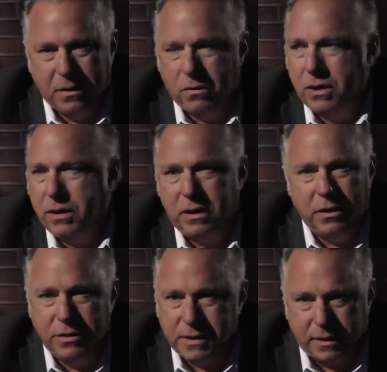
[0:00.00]
We're going to
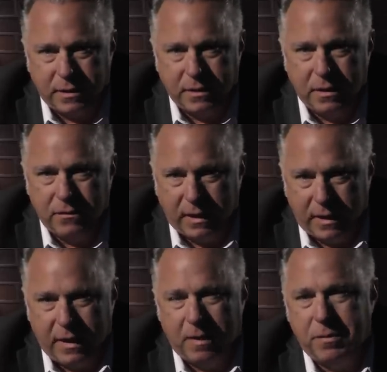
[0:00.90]
lose it if
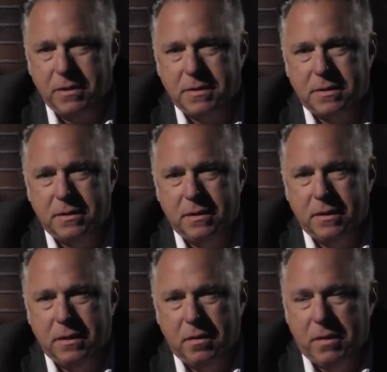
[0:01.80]
that happens,
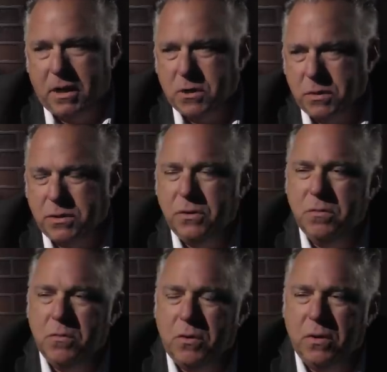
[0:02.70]
because we're too
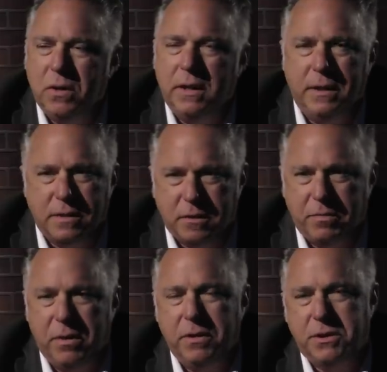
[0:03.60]
morally and
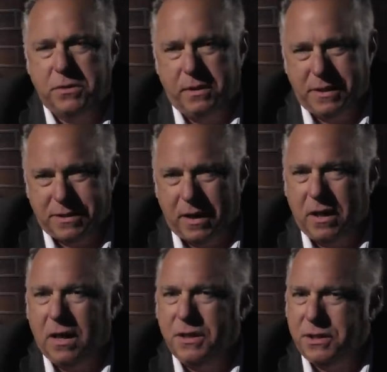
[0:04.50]
spiritually,
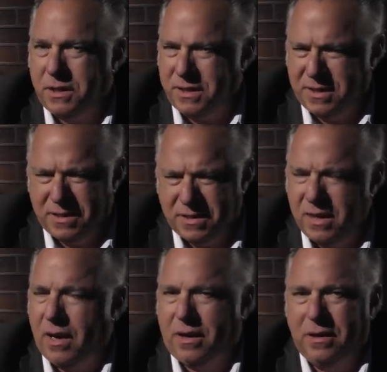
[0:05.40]
psychologically
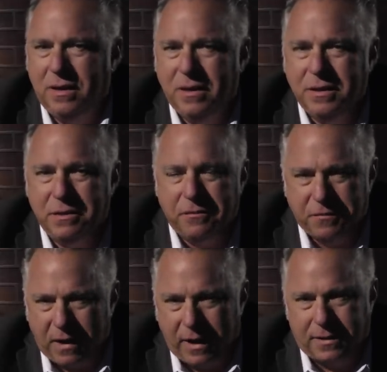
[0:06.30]
sick to
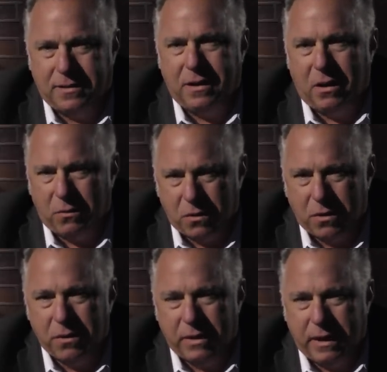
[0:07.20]
fight a
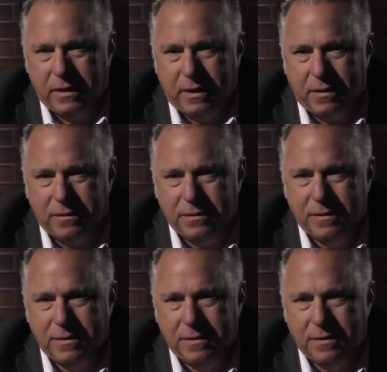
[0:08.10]
war right now.